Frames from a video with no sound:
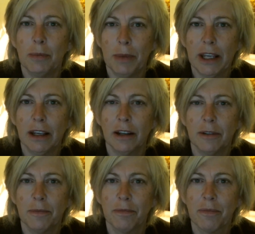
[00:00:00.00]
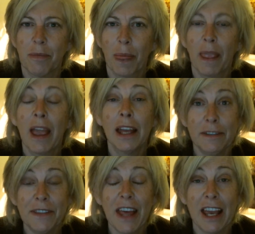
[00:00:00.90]
being? And
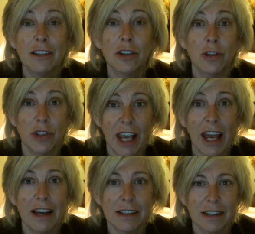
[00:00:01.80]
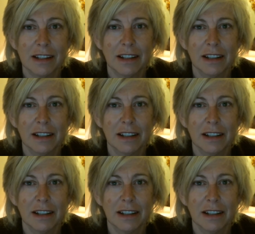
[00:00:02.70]
if the answer is yes,